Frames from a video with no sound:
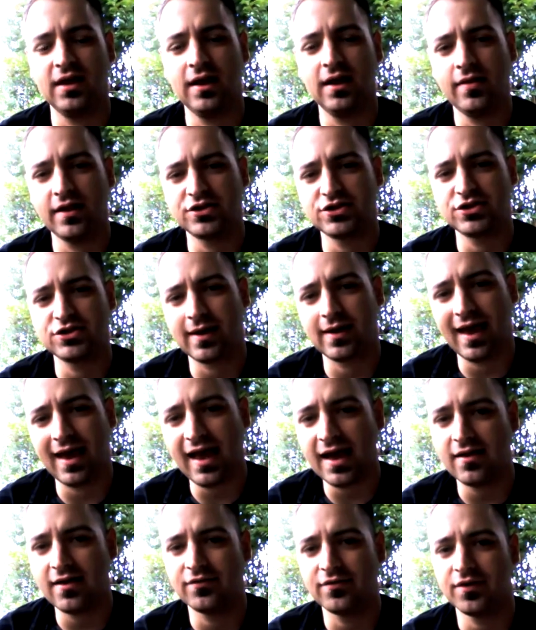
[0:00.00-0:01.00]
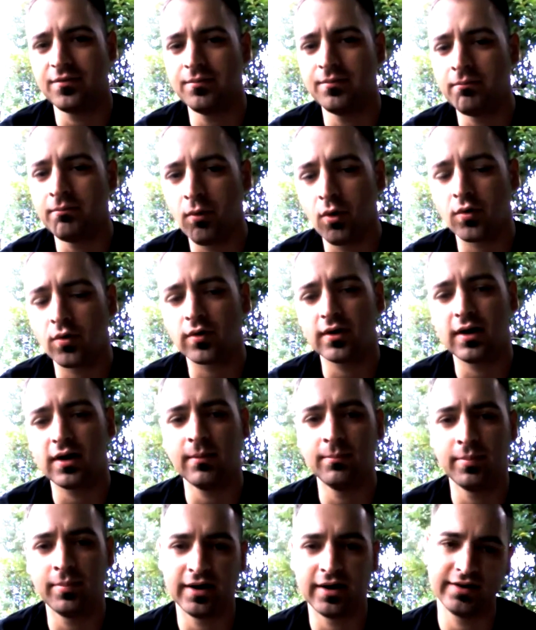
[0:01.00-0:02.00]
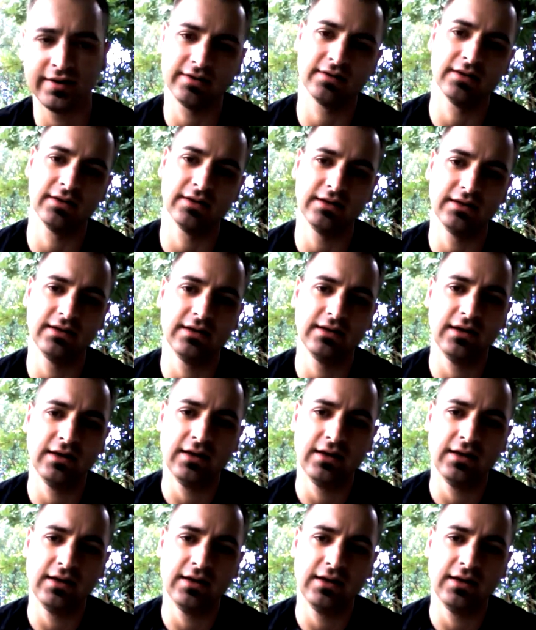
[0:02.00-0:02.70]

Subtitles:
and that you may have it more abundantly."